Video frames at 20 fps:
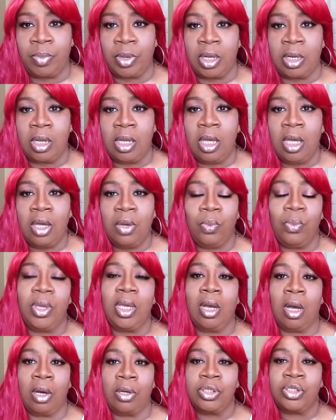but
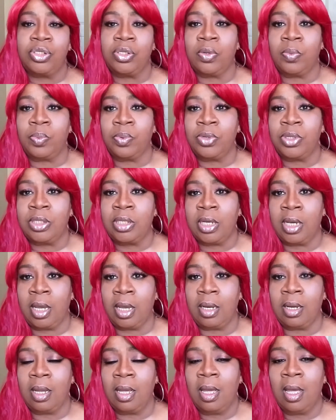we all should
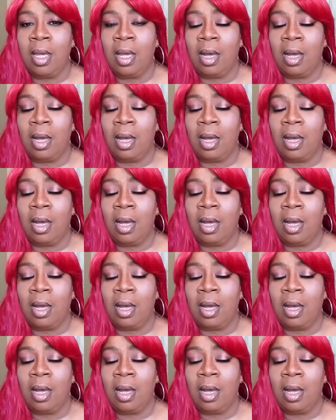appreciate